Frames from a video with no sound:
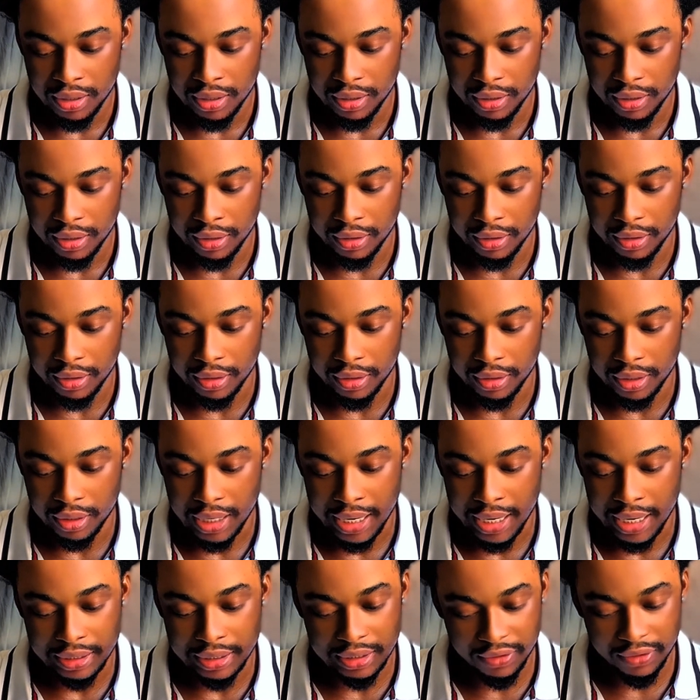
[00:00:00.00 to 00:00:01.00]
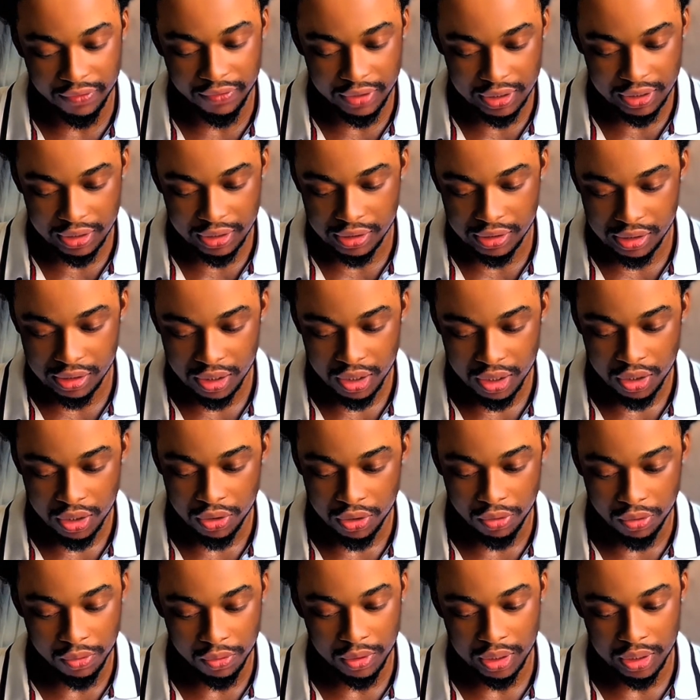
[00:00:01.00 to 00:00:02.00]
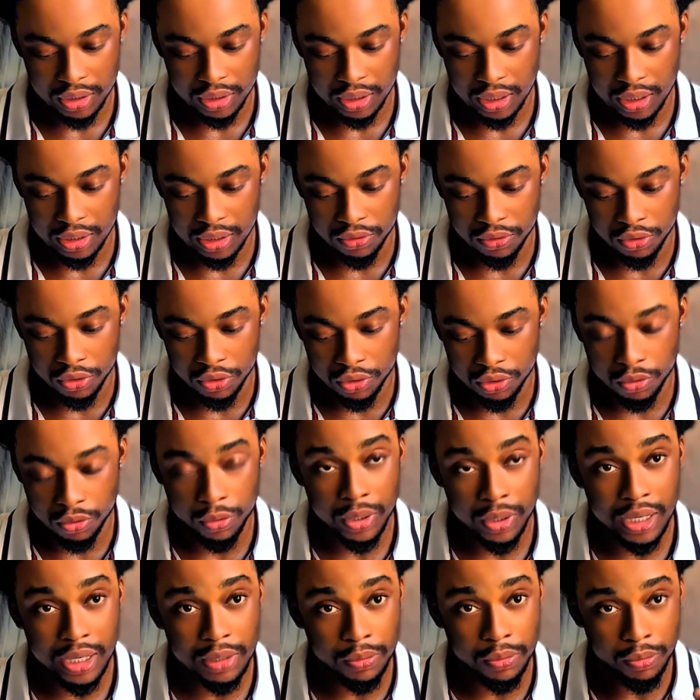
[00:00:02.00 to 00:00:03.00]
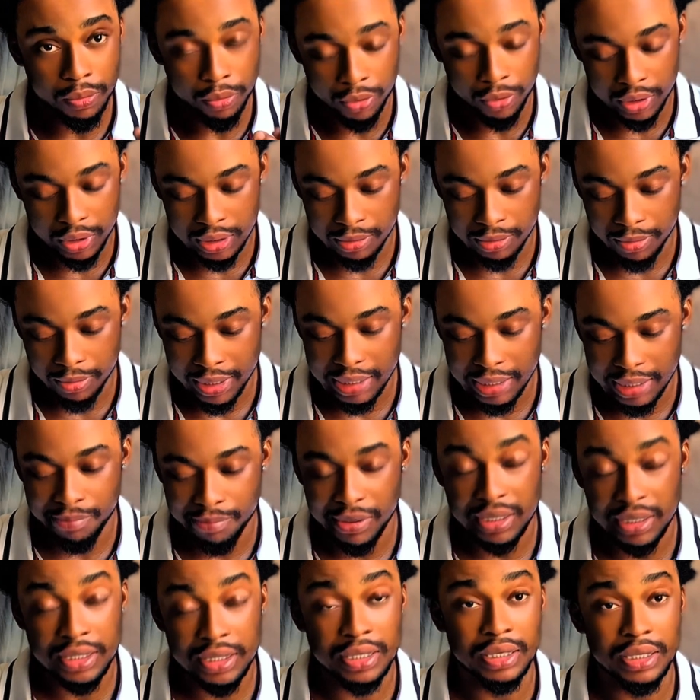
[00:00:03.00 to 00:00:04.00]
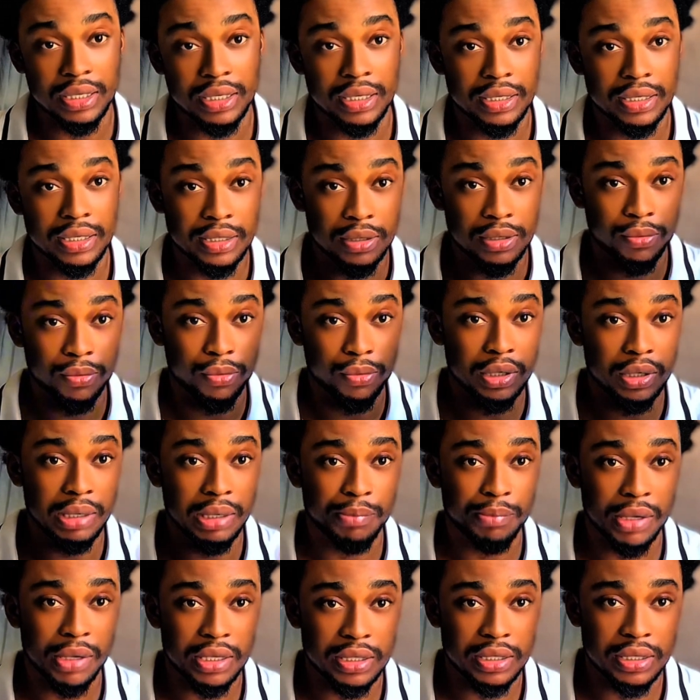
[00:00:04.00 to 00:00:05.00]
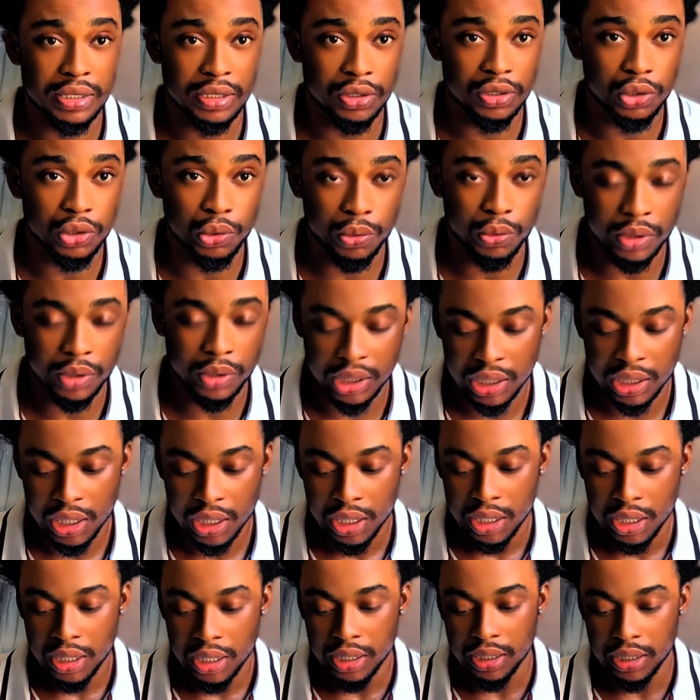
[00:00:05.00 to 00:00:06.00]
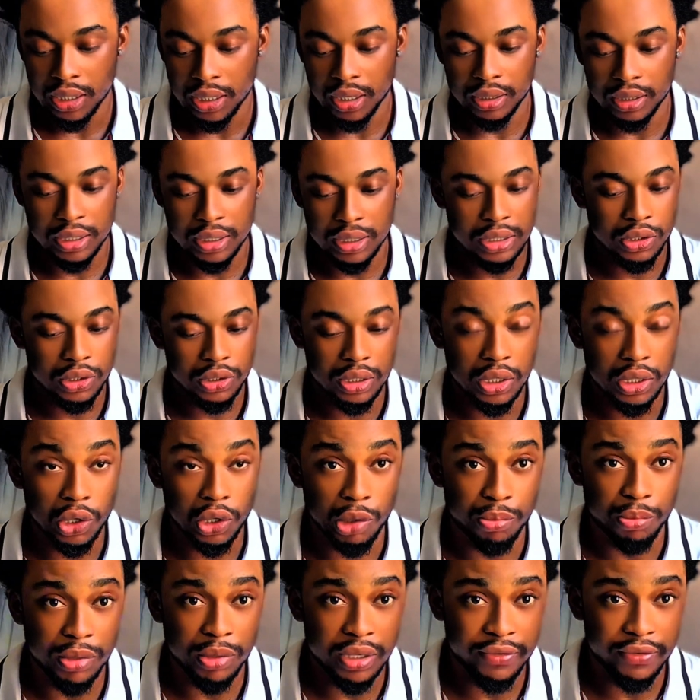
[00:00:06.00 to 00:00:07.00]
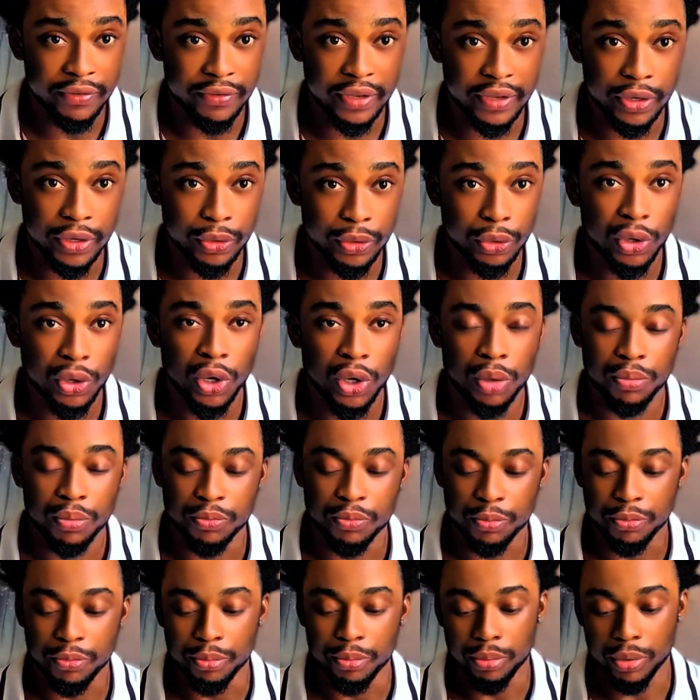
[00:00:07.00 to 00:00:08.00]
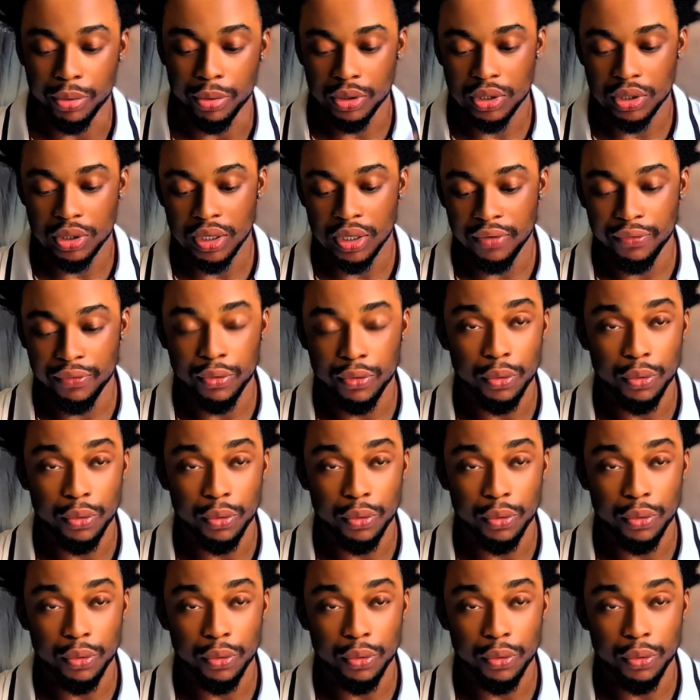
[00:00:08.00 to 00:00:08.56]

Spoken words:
activities. You understand? To show where the person is, what the person is doing. Now this is not the complete video, but if you